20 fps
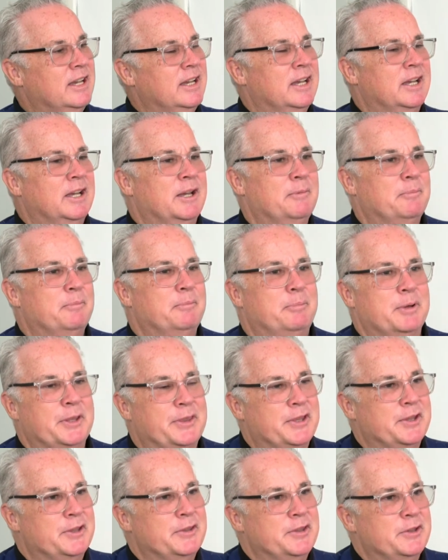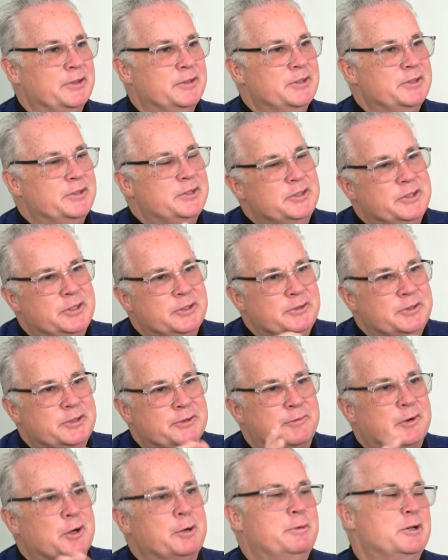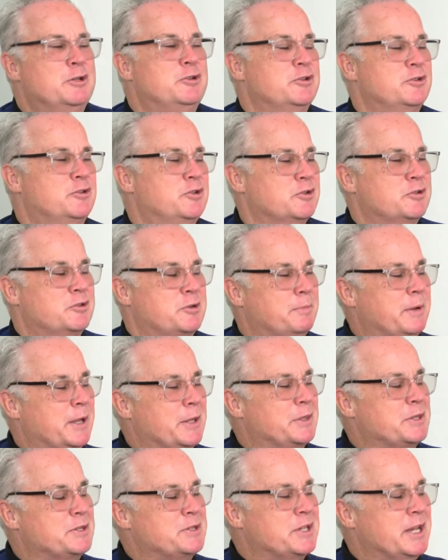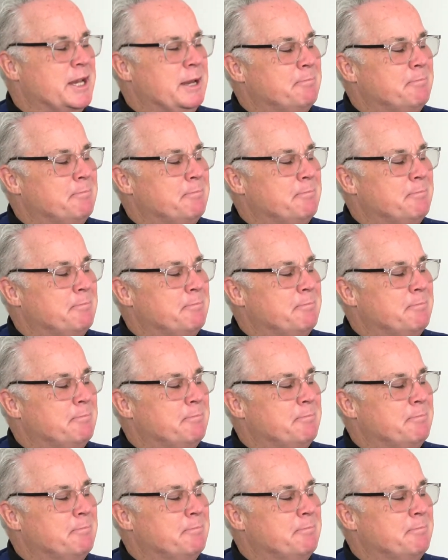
Um, but the, the, the, the verbiage is just about the same.